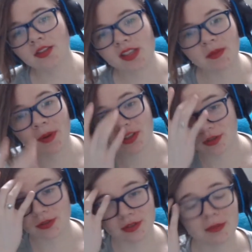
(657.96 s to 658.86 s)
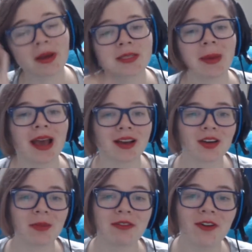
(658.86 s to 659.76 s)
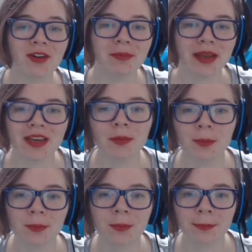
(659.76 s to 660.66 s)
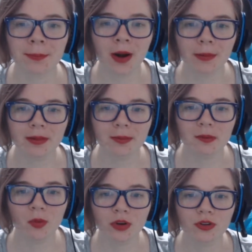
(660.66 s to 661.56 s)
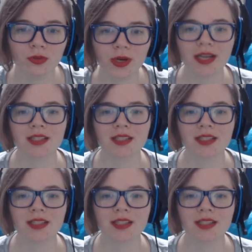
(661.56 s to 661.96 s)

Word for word: at the bus, the bus pack on my phone. I'm like, it'll probably be more direct.